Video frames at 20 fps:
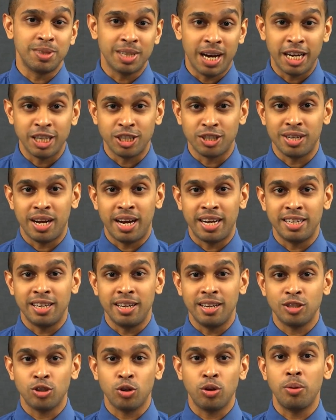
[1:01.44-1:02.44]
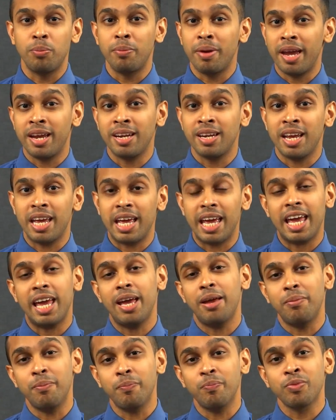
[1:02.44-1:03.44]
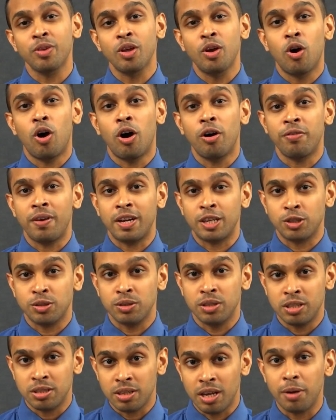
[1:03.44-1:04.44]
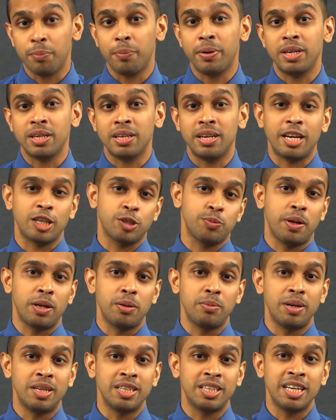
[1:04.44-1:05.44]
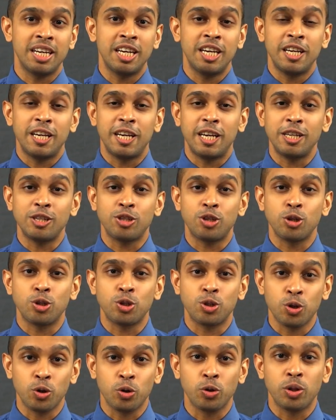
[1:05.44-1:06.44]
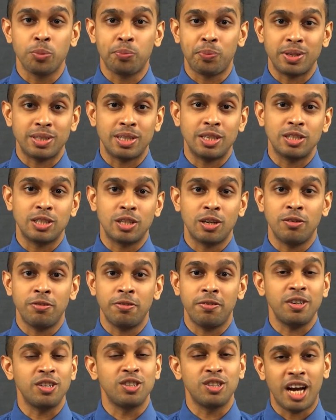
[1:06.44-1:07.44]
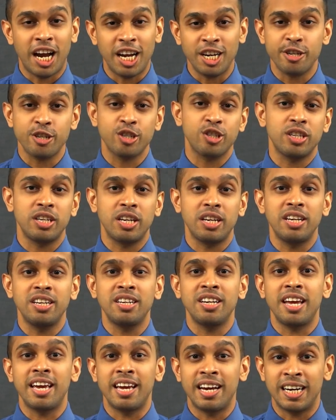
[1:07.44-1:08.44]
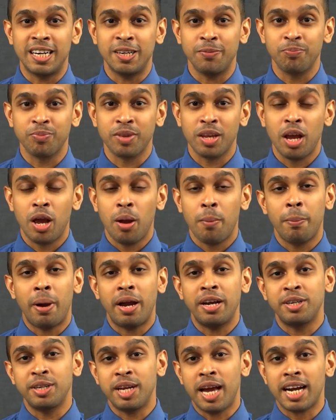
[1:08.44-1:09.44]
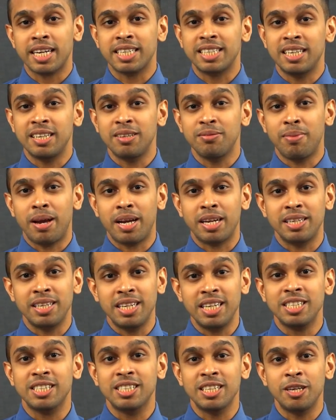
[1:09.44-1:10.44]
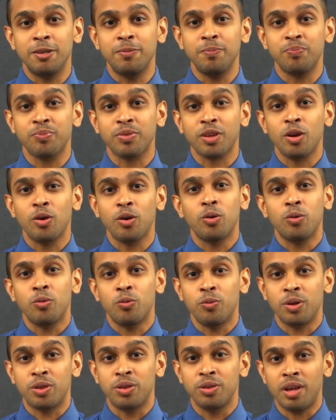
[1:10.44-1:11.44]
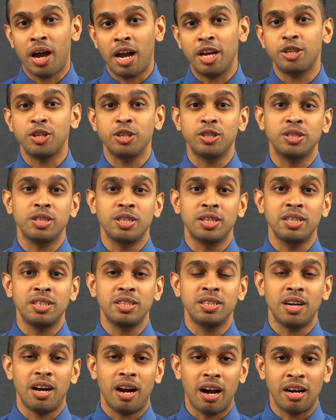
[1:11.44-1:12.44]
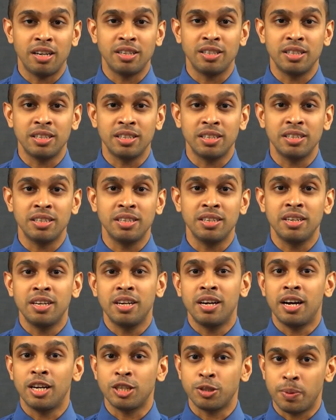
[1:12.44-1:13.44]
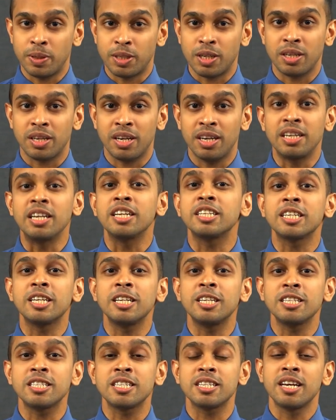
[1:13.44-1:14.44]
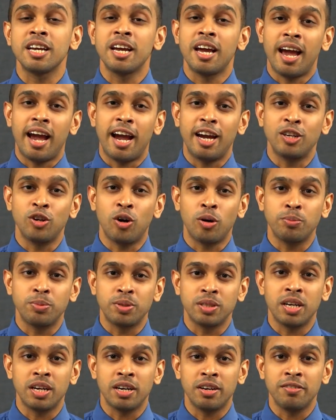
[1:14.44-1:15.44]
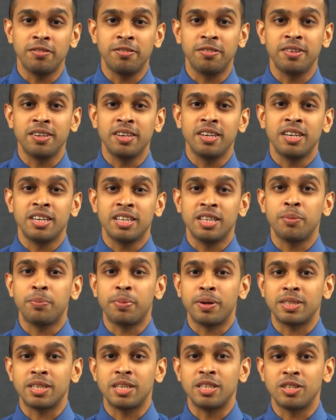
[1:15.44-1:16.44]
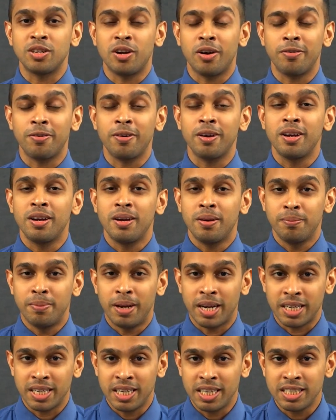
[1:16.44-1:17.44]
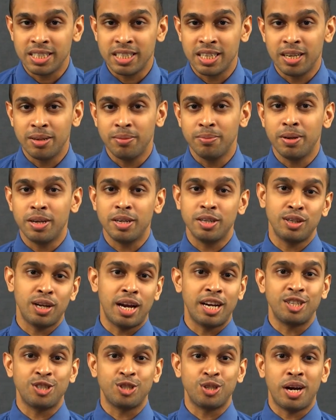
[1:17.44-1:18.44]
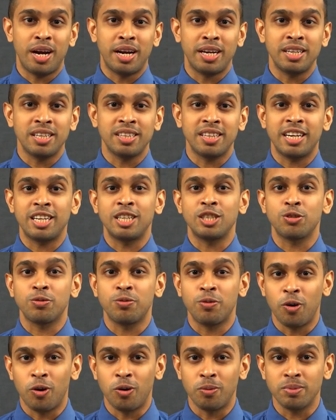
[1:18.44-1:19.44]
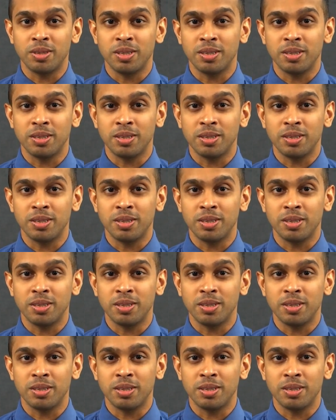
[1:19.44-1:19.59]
nitride. So the main aim of this particular experiment is to show the presence of nitrogen in air by reacting magnesium with nitrogen under special conditions and observe the presence of magnesium nitride that is formed.